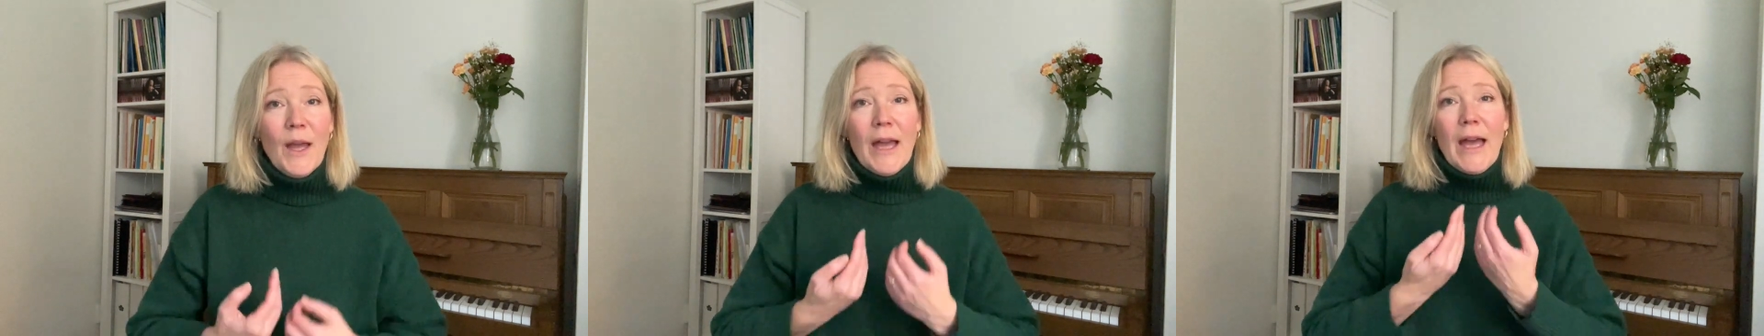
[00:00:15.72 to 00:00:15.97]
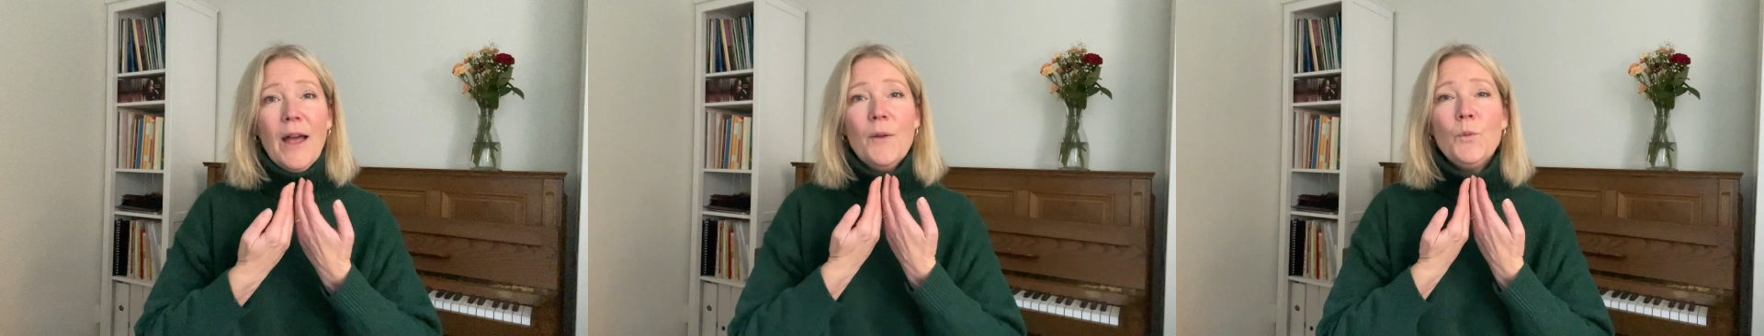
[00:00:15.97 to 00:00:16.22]

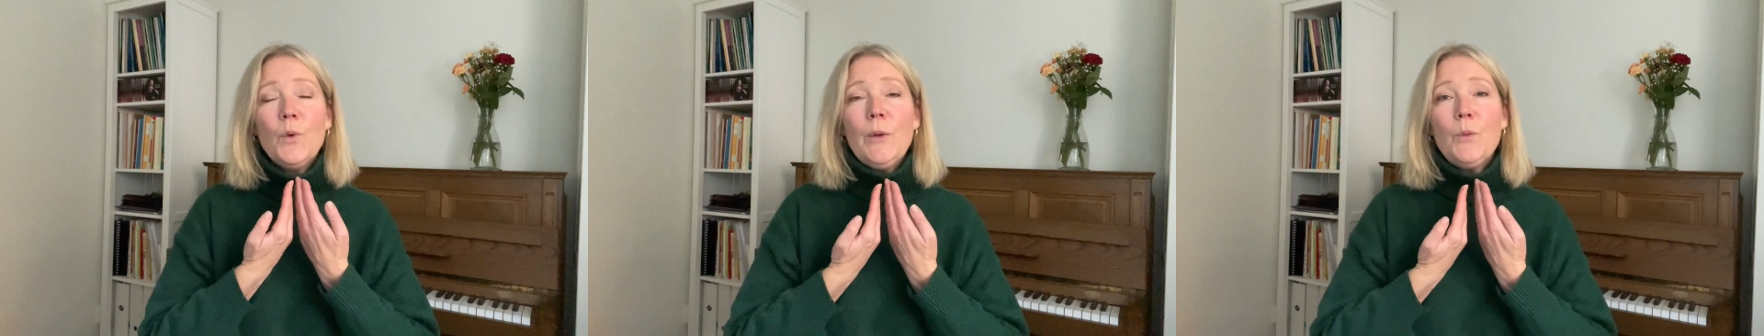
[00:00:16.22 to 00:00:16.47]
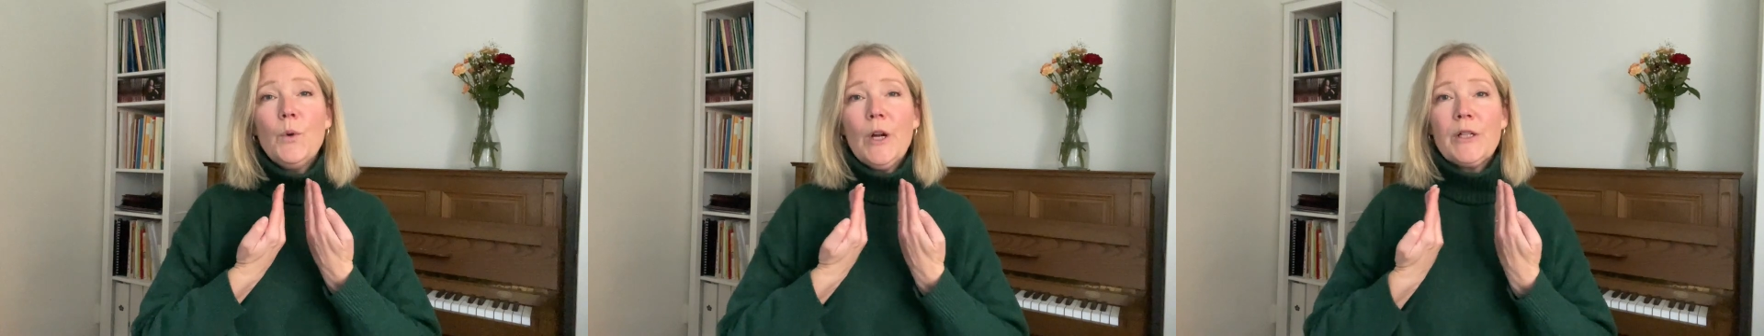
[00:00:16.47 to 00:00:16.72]
And we
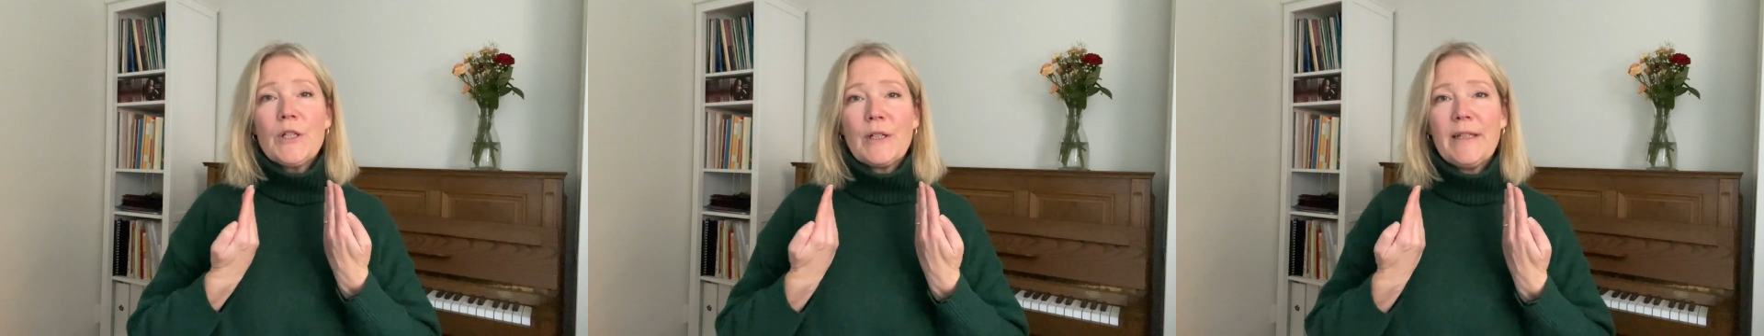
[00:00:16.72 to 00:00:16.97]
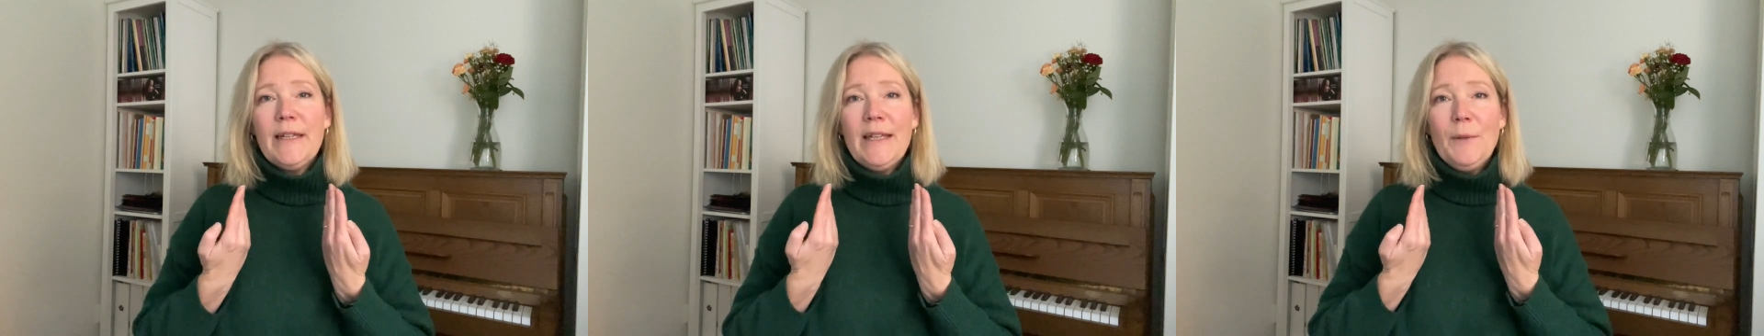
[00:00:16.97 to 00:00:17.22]
worked on
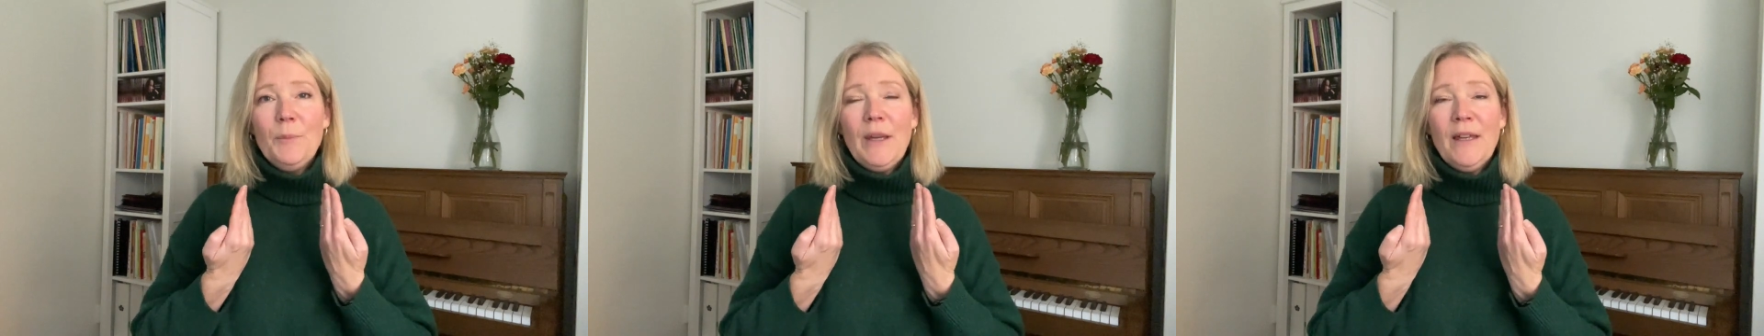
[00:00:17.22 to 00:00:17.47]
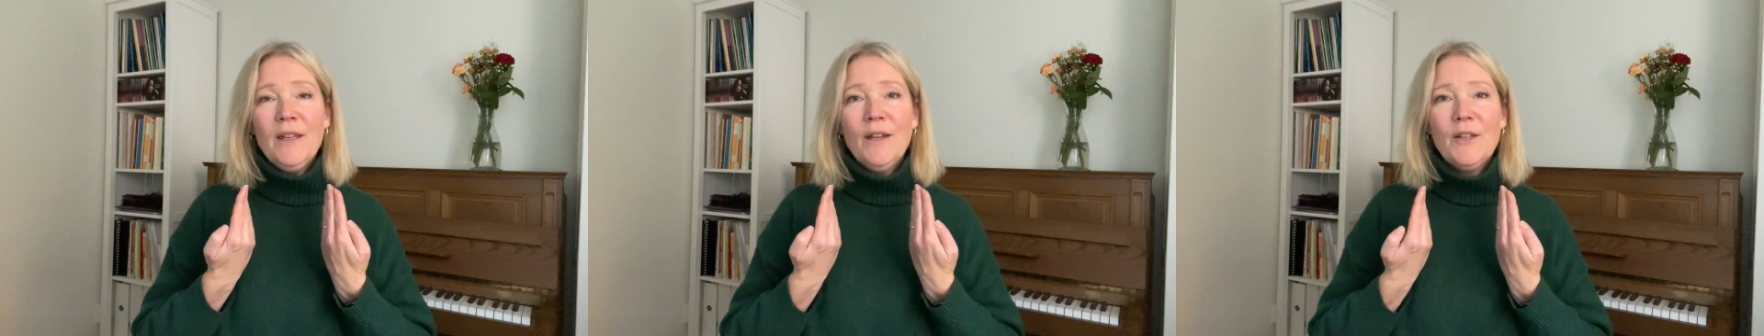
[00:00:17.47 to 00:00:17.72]
keeping